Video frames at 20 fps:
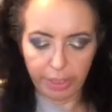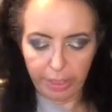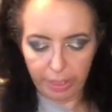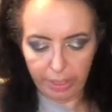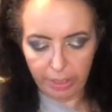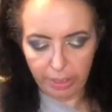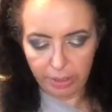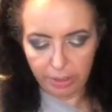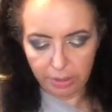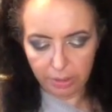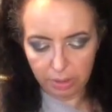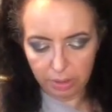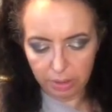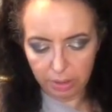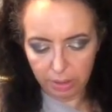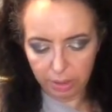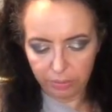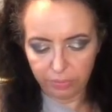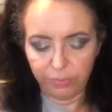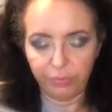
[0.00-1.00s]
is
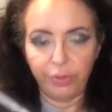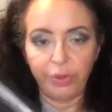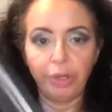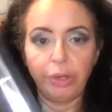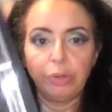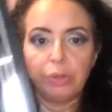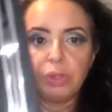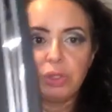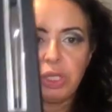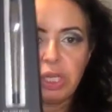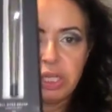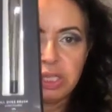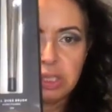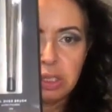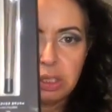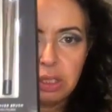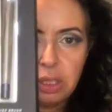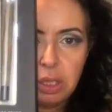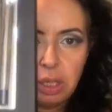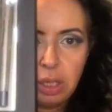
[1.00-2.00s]
the
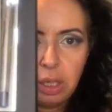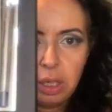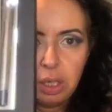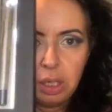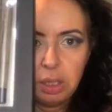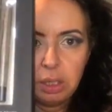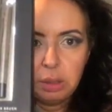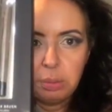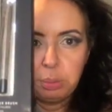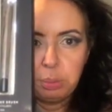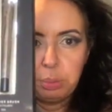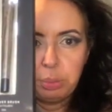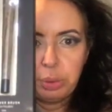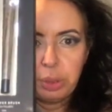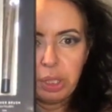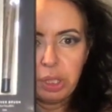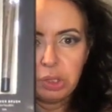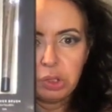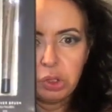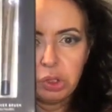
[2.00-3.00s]
306
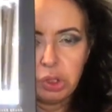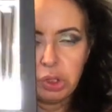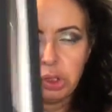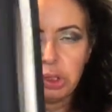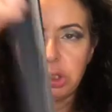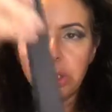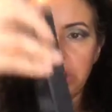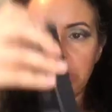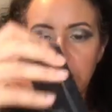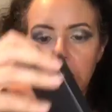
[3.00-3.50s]
brush,